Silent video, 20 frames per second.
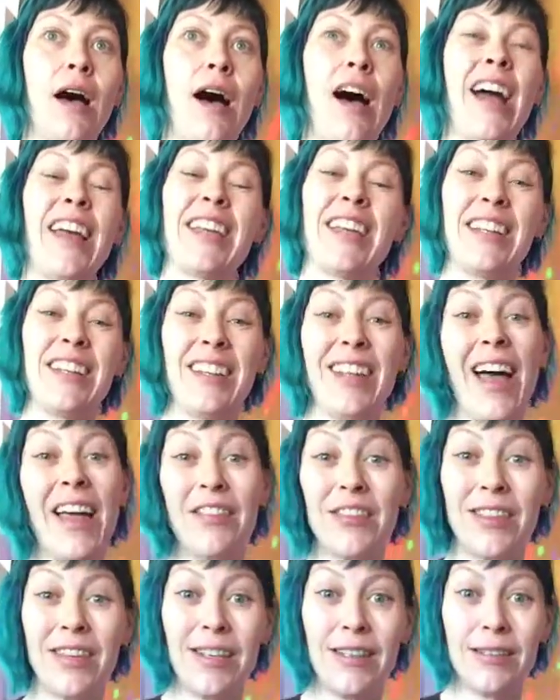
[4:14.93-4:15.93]
I can
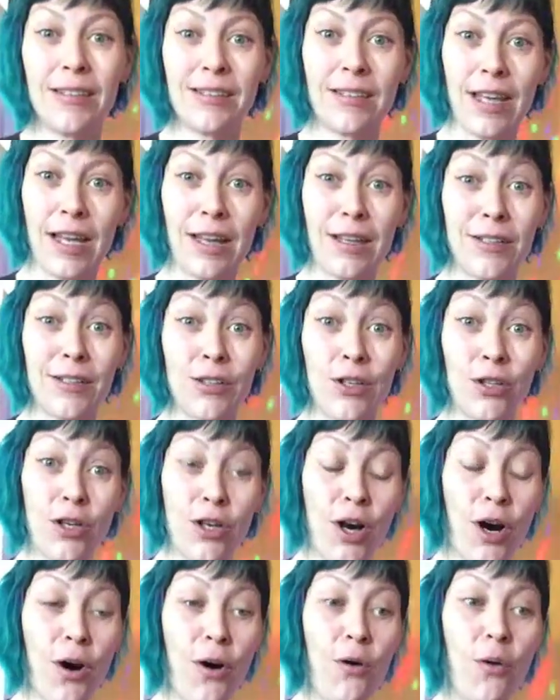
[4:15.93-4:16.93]
let these things
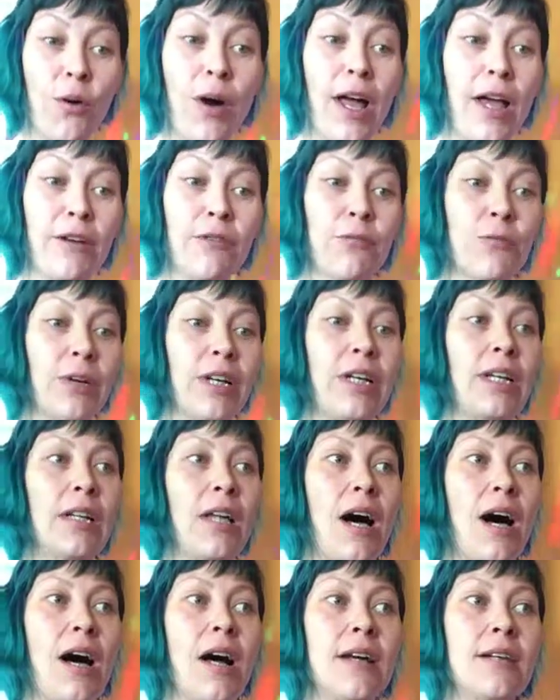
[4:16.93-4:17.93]
go and
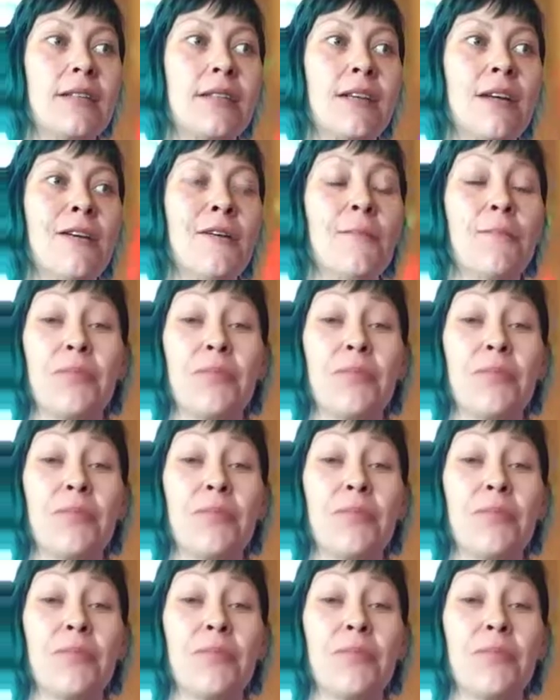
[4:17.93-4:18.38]
realize